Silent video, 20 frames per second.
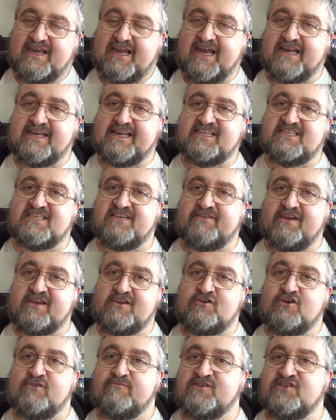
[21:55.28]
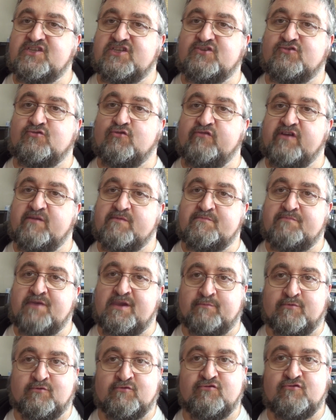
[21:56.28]
And this is a very human story about
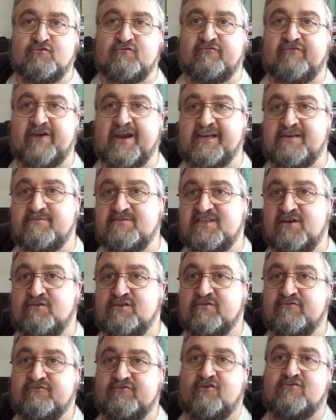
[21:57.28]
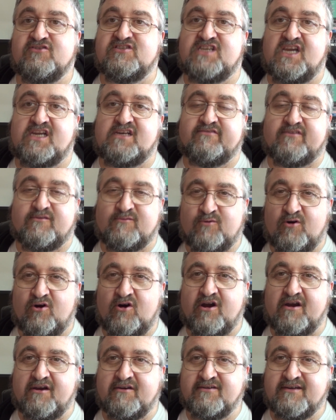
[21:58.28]
people who find themselves on the wrong side of a
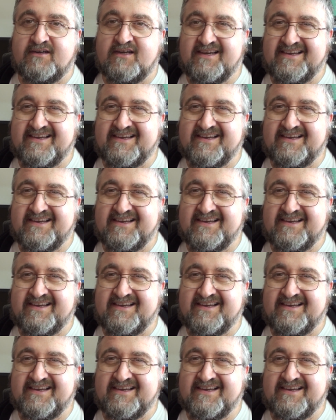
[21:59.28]
war,